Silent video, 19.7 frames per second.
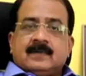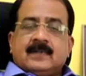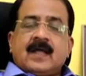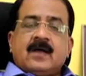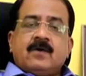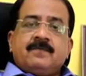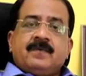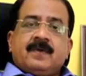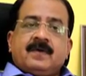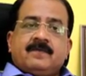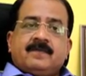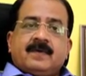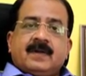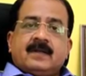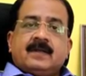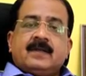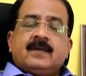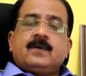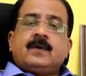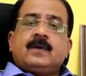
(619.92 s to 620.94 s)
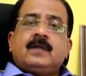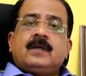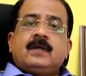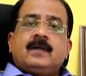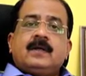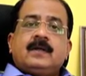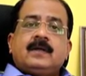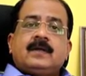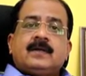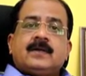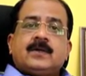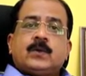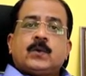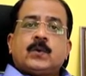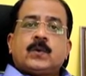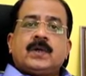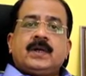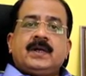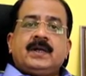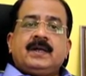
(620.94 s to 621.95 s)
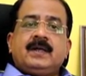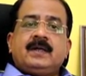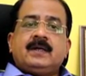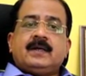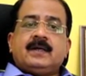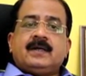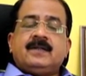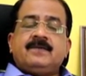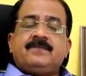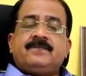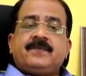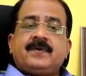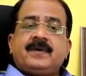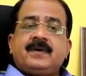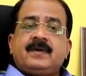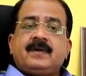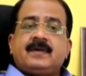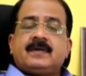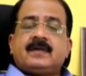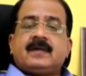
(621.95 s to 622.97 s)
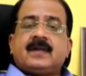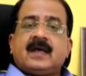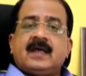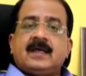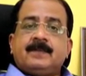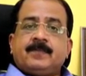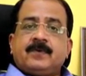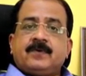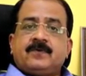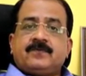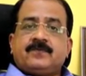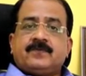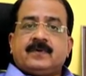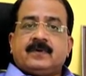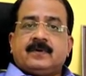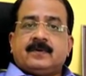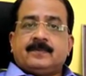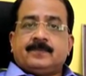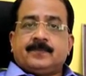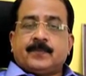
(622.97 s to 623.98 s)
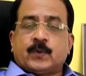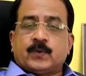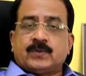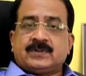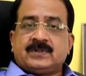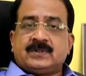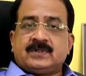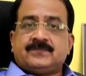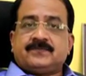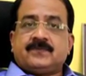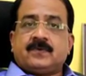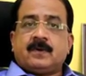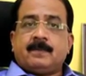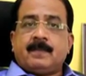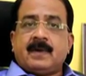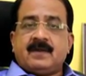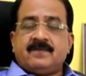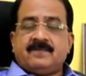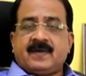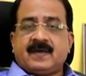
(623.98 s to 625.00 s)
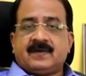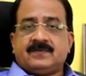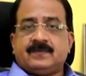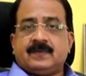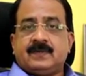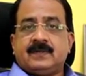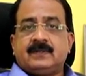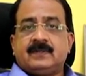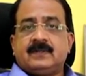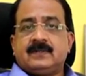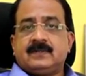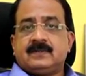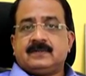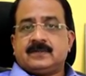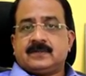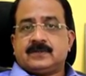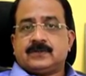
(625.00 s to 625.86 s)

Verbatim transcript: Now we are working on a totally different type of process for manufacturing these